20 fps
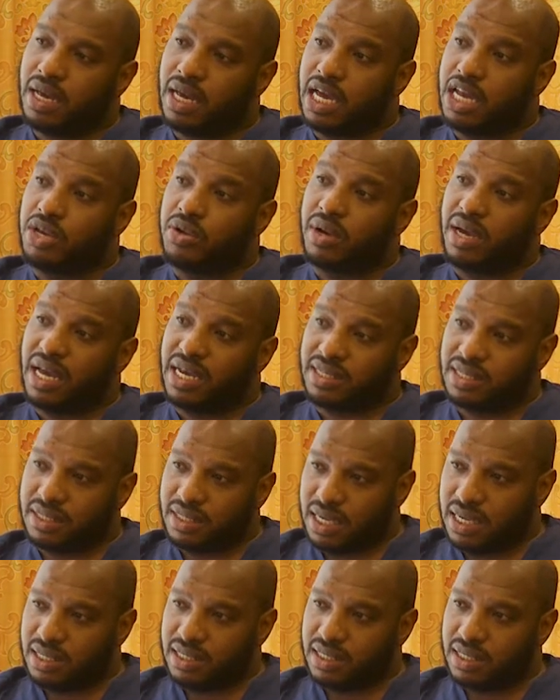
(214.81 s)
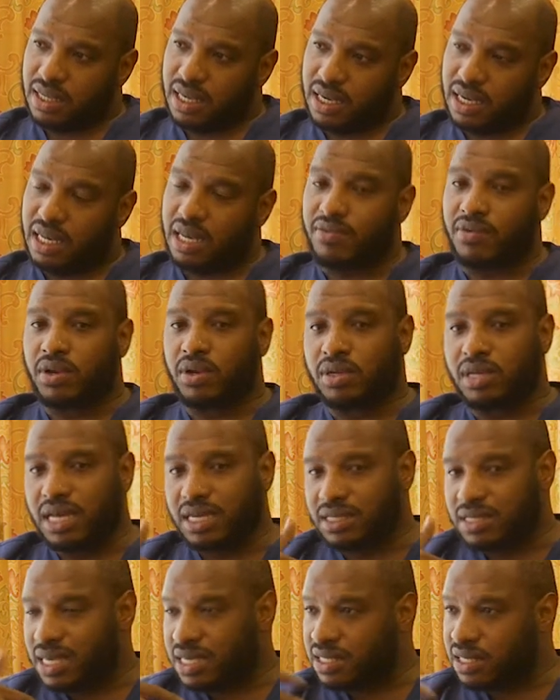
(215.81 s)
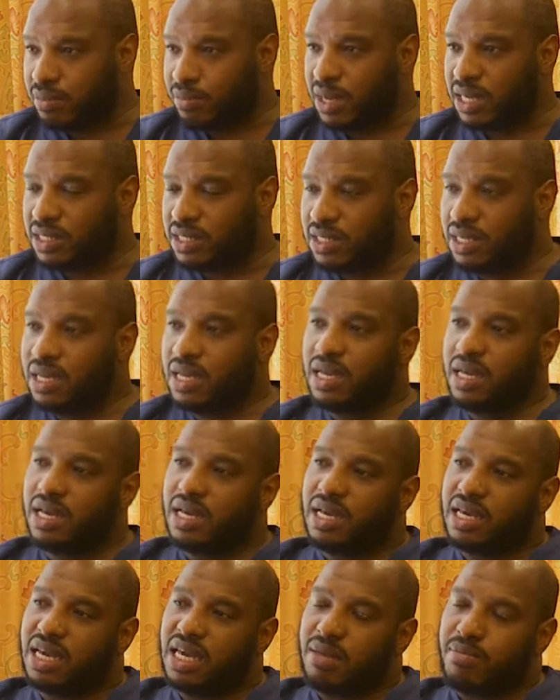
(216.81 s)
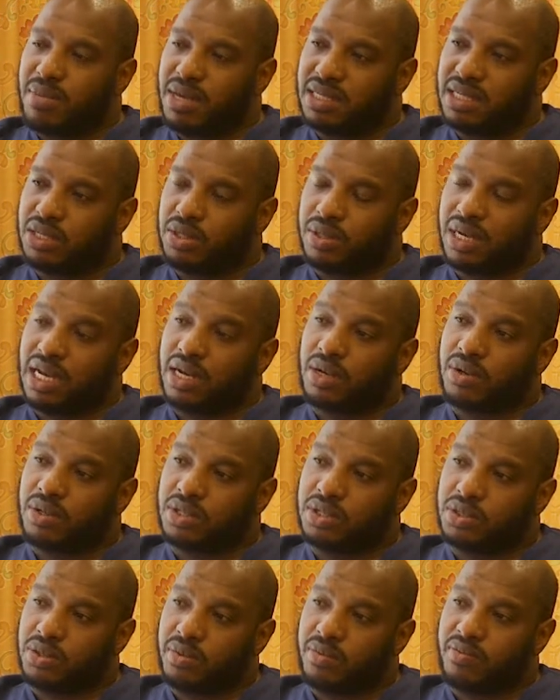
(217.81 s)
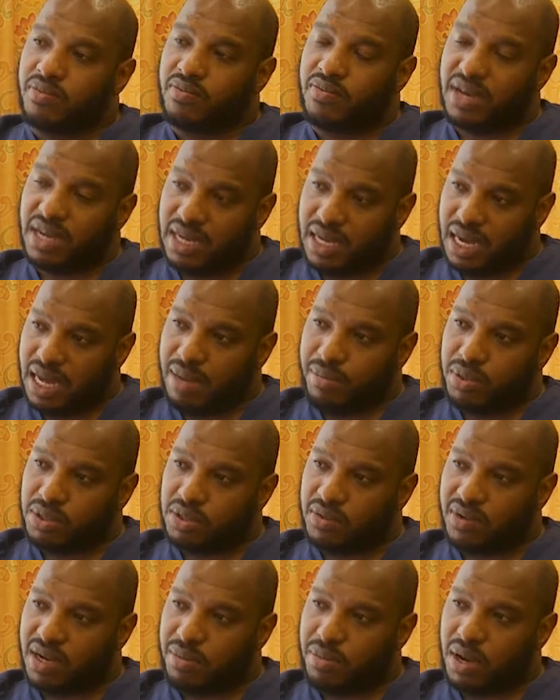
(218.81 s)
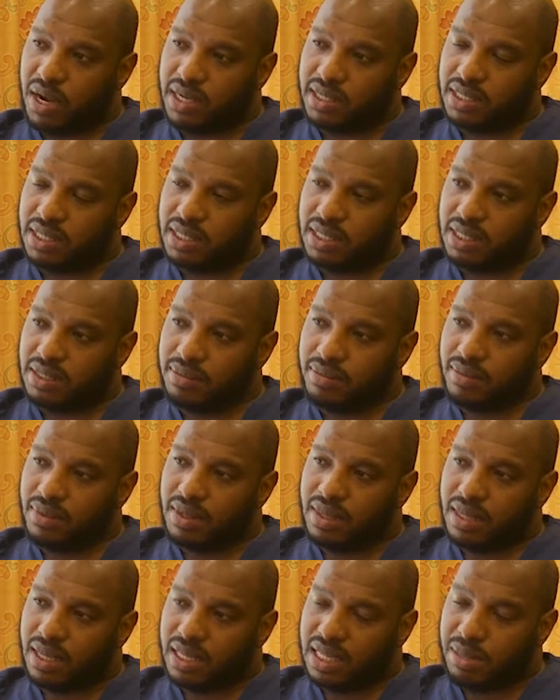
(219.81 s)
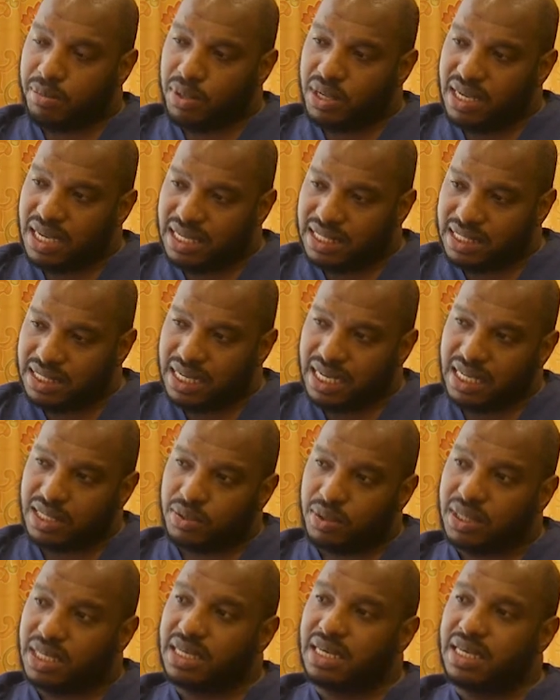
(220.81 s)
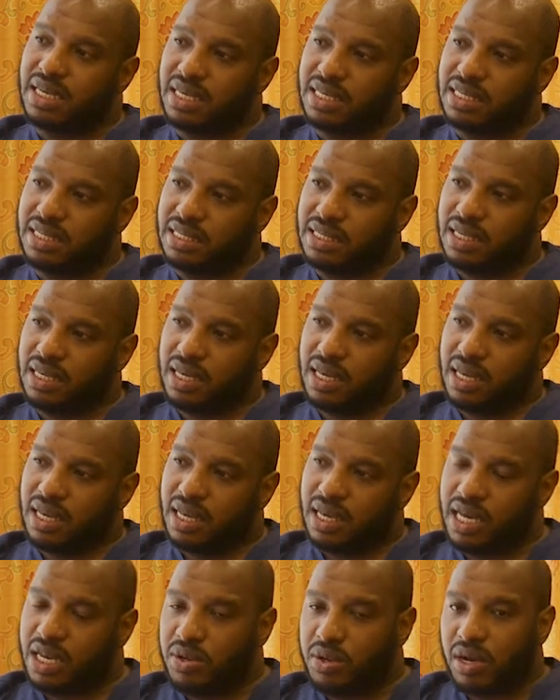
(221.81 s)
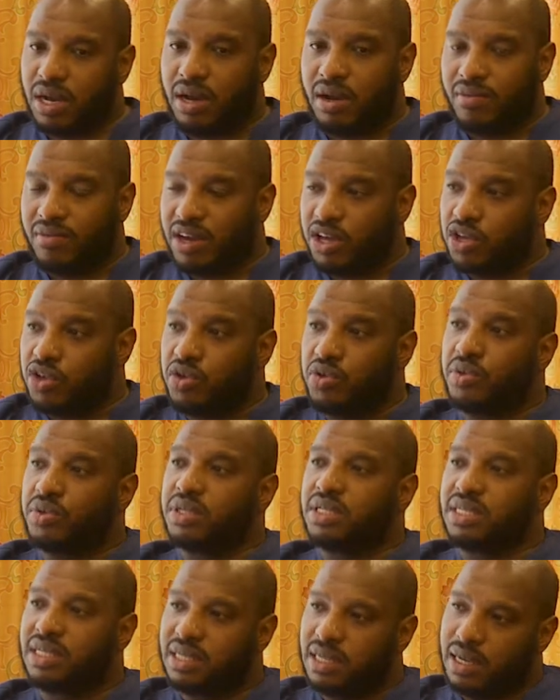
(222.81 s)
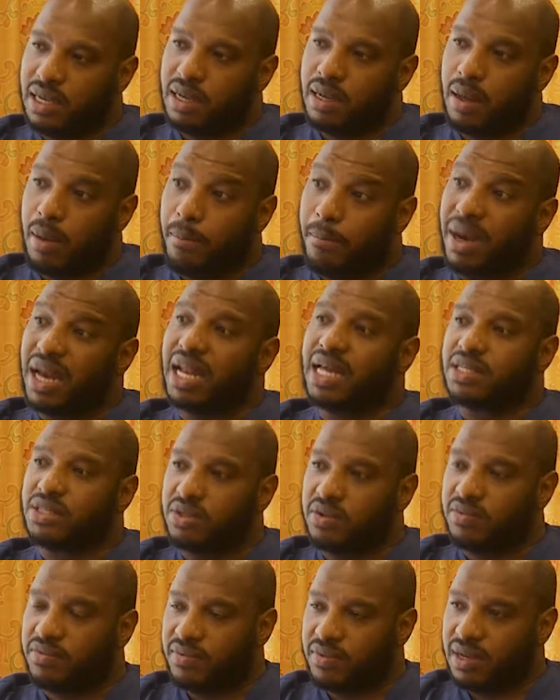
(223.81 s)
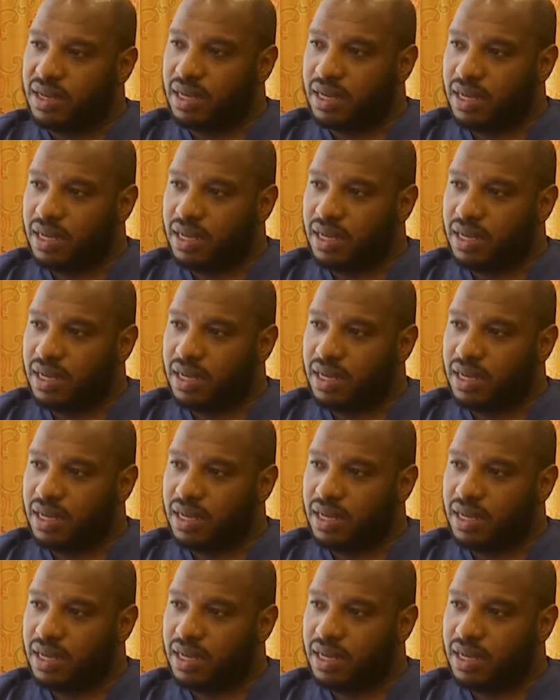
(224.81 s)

and your exercise. Again, if you're not exercising much, it means that you can consume very high amounts of carbohydrate. The body just takes what it needs, and you have a huge balance of